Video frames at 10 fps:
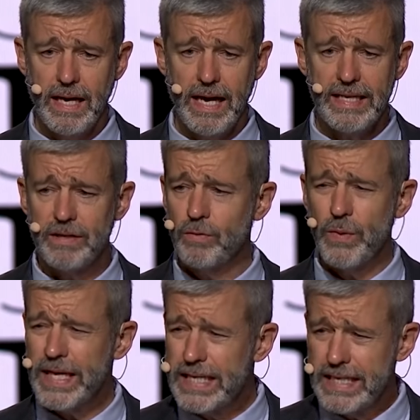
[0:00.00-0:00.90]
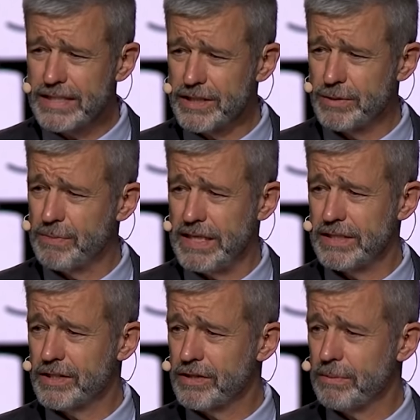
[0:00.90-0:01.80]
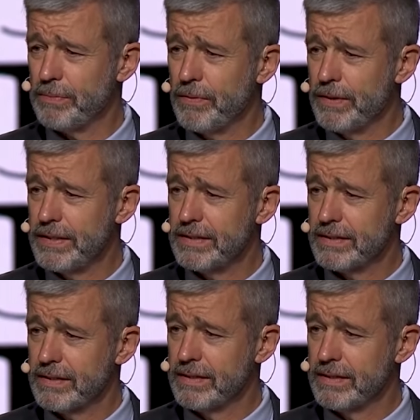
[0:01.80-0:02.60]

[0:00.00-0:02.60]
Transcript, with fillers: And it weakens me to the point